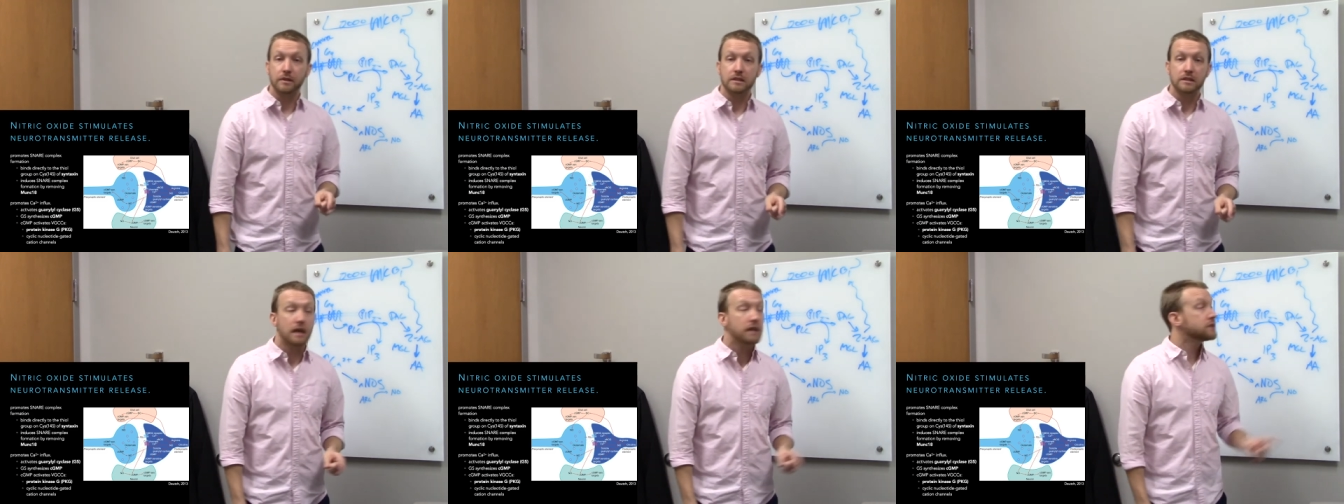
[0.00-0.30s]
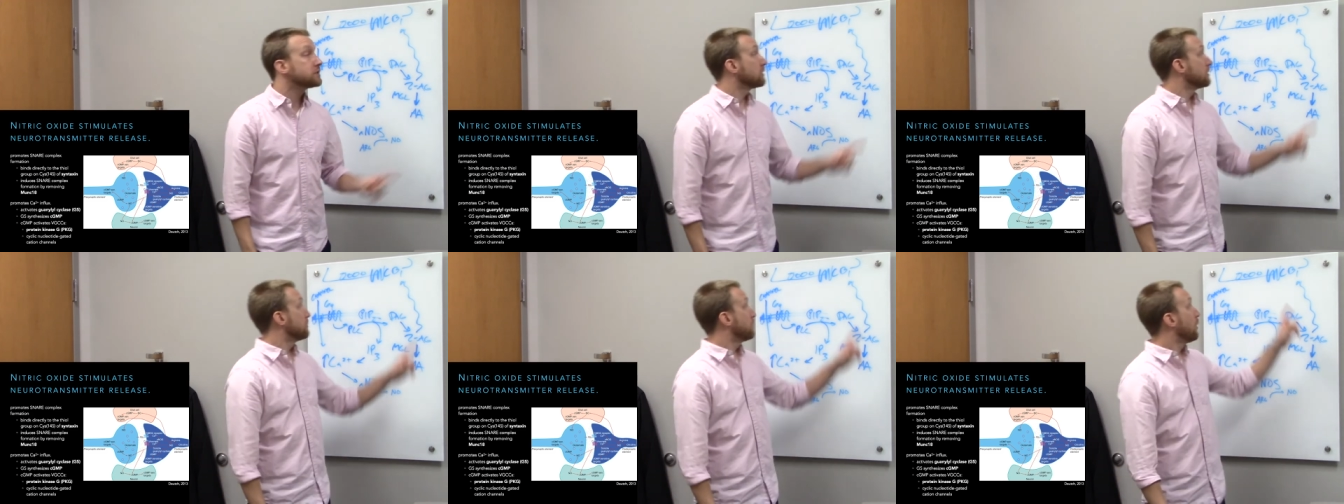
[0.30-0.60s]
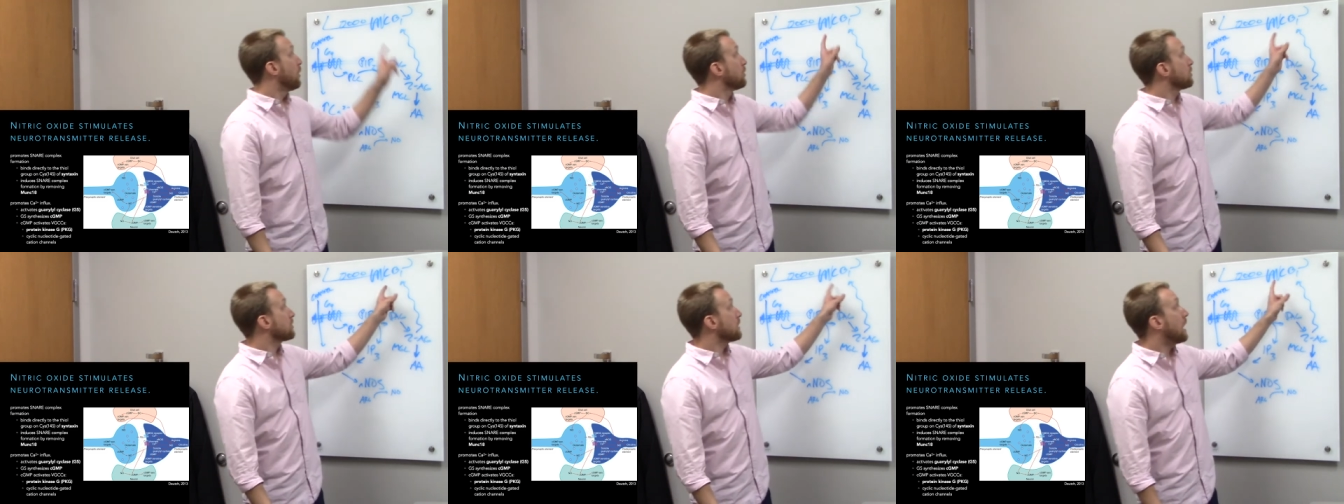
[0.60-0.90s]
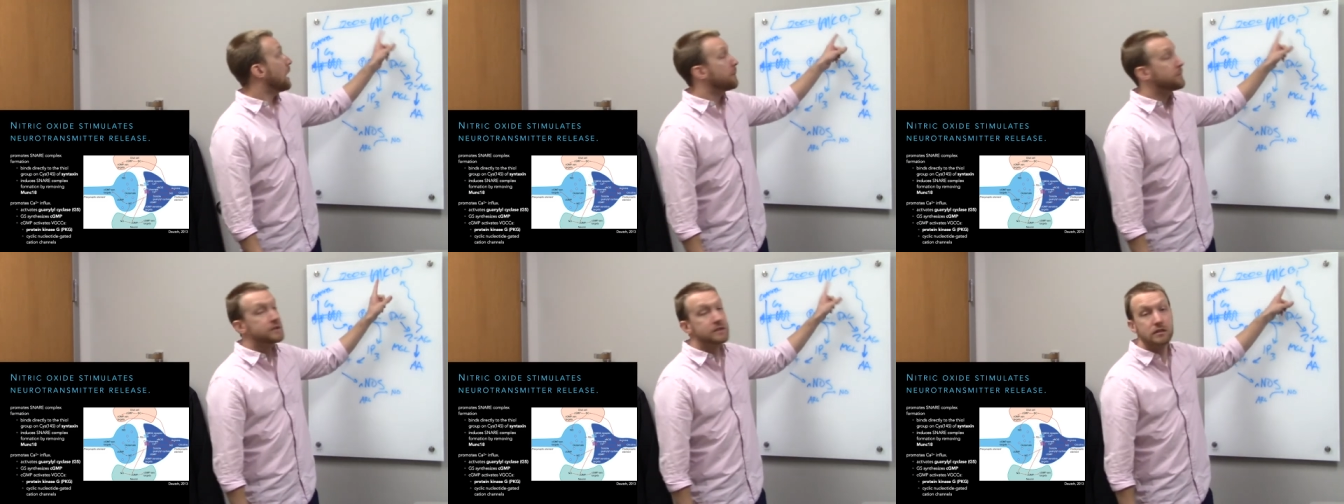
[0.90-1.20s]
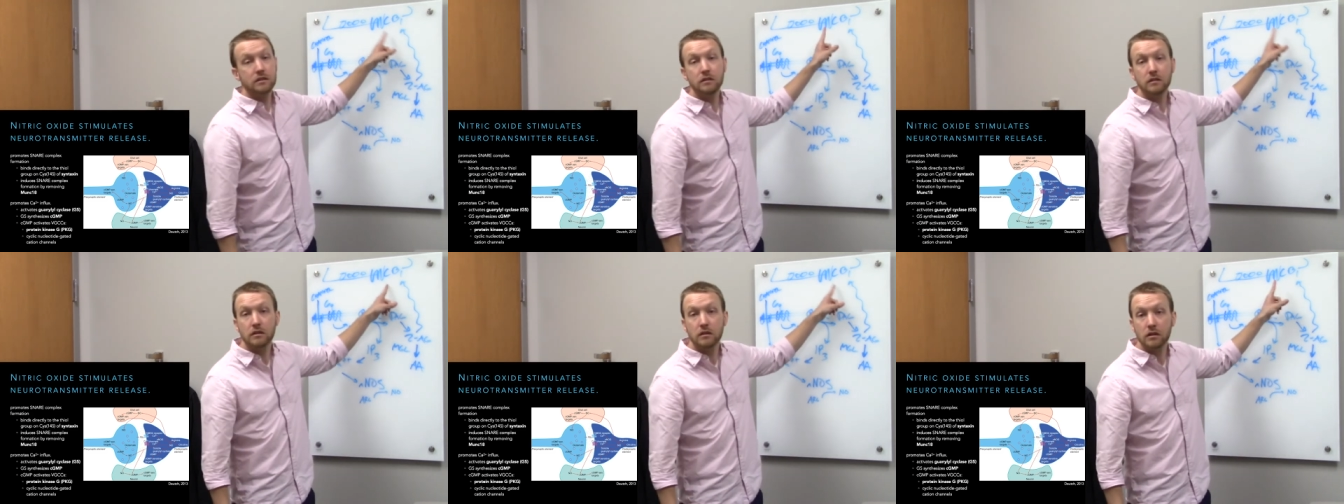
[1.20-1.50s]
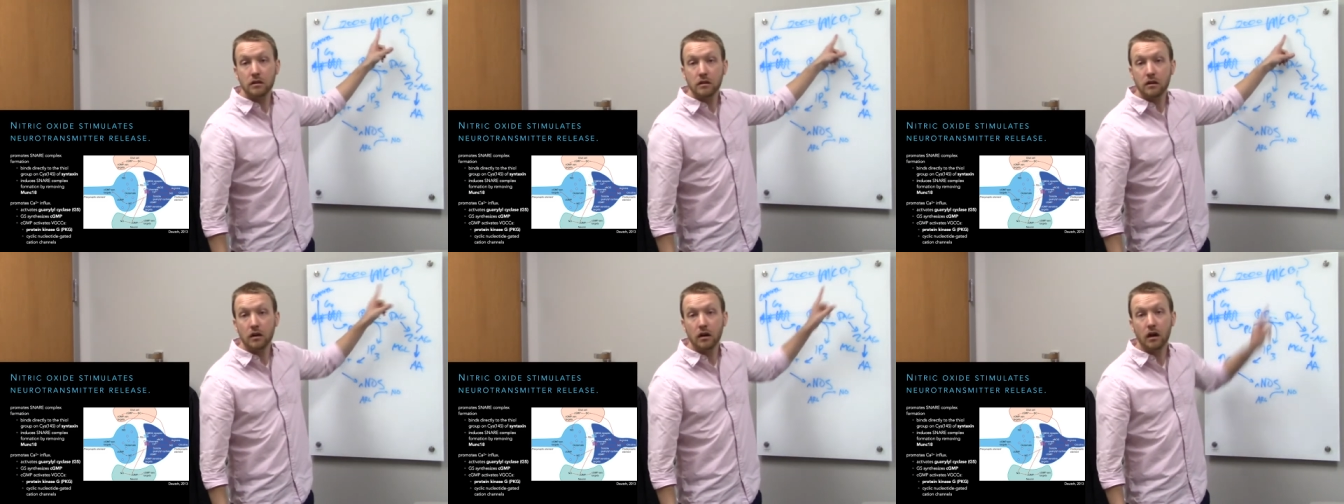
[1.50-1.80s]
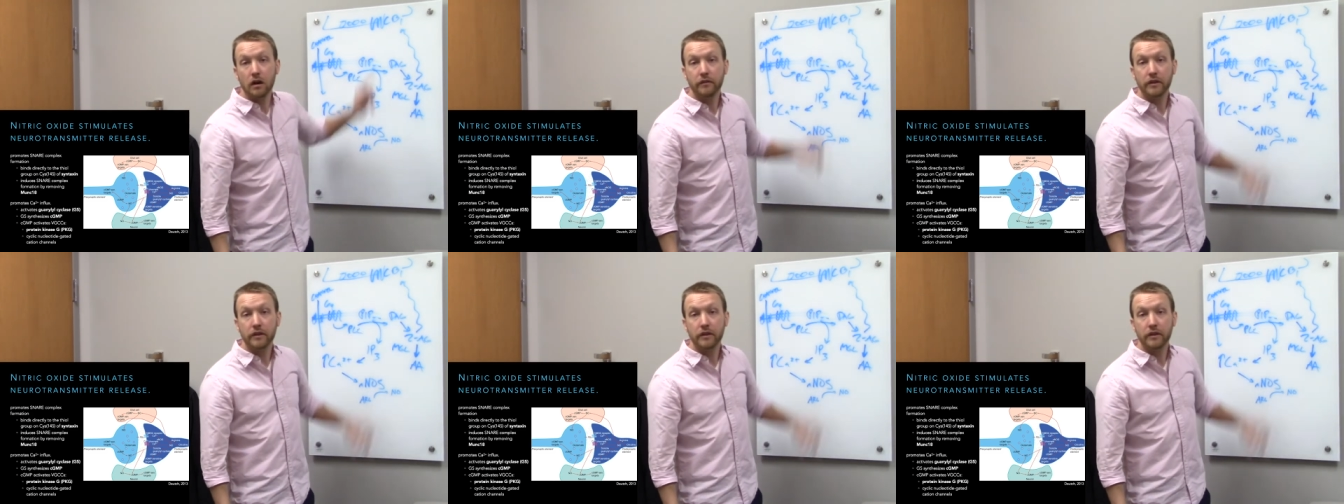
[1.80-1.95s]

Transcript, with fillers: site, so the polar opposite of